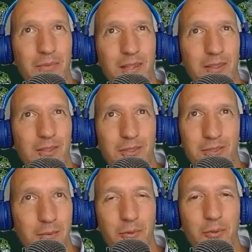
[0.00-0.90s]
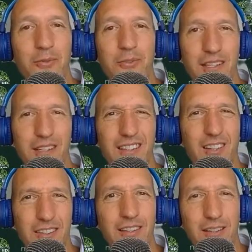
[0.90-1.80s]
simple. And
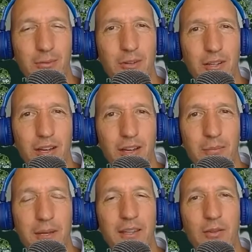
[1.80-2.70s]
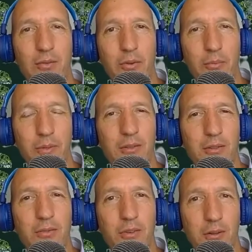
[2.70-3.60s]
I think that's what I like about your formula.
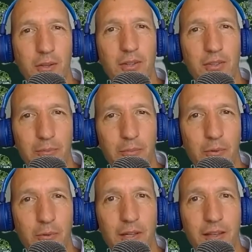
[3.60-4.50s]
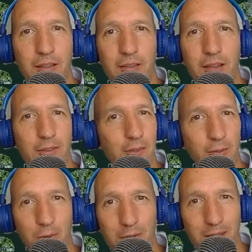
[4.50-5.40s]
It's very simple, nothing
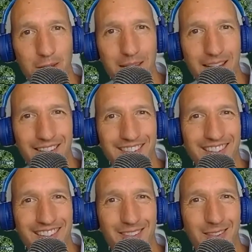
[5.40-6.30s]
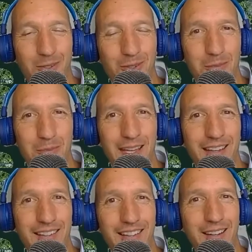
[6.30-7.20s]
daunting about it. And it's all
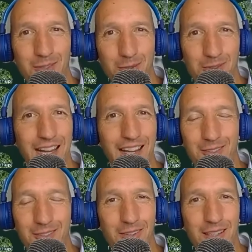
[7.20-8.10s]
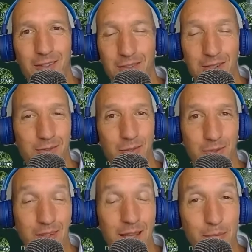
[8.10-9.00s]
about, it's all tailored to the individual.
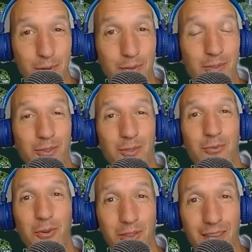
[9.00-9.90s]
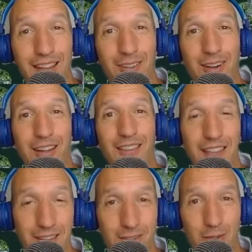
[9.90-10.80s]
It's their preferences, what they like,
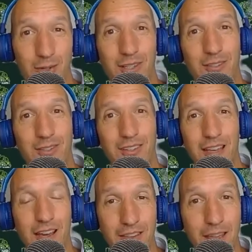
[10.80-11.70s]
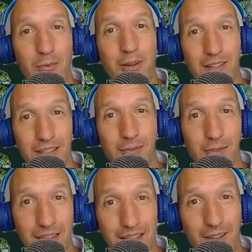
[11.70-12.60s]
their joys, how they want to live
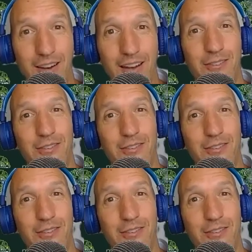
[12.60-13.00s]
their life.